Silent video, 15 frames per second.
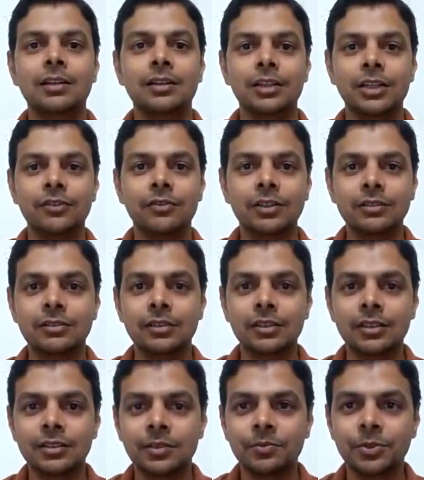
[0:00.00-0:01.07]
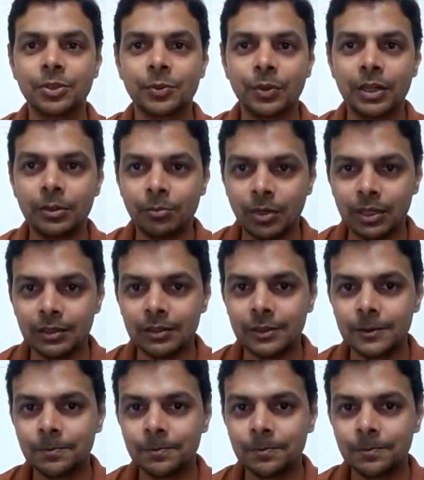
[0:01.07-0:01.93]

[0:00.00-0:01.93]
reversed in the subsequent month.